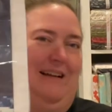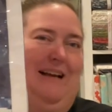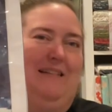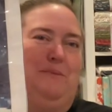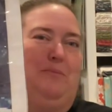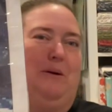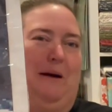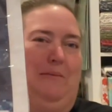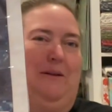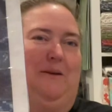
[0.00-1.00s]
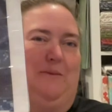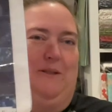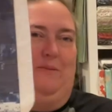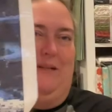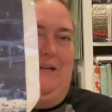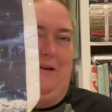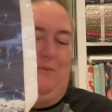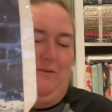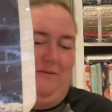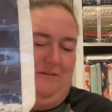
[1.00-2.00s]
It's probably going to be
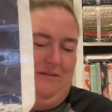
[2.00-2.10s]
terrible.